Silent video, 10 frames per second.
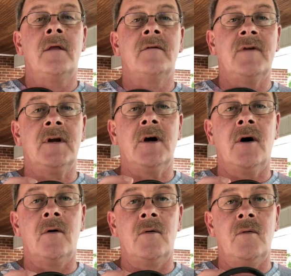The
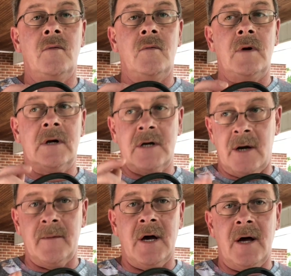video
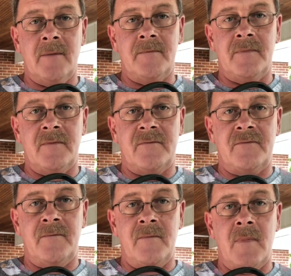coming up,
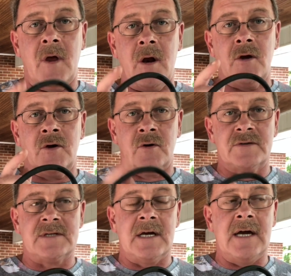you'll
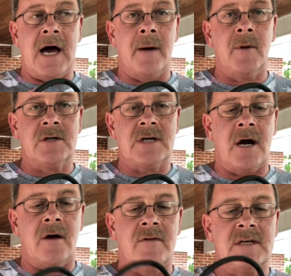see how much
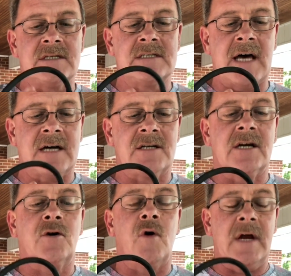air this is actually
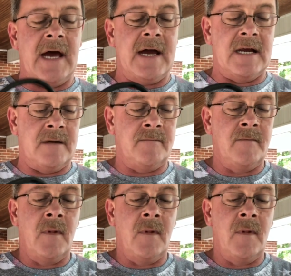creating.